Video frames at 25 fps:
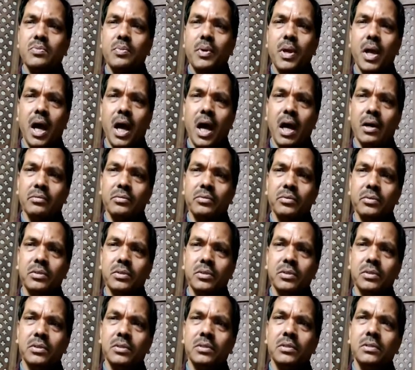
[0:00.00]
behalf
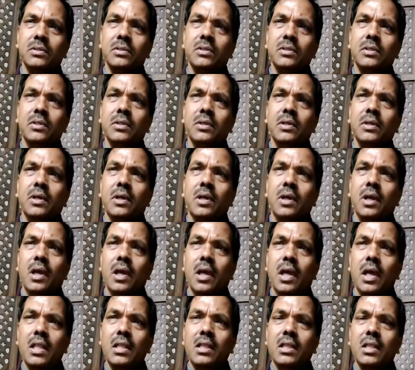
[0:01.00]

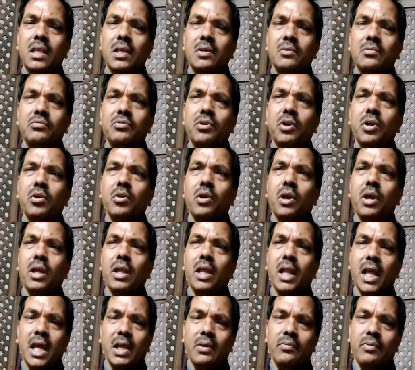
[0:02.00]
in the following
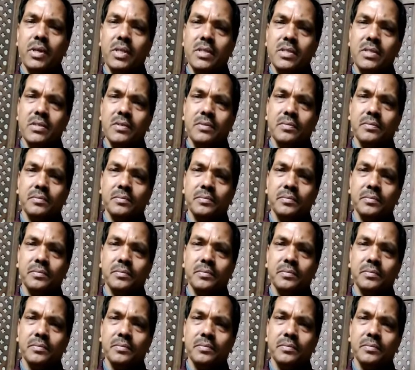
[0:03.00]
language.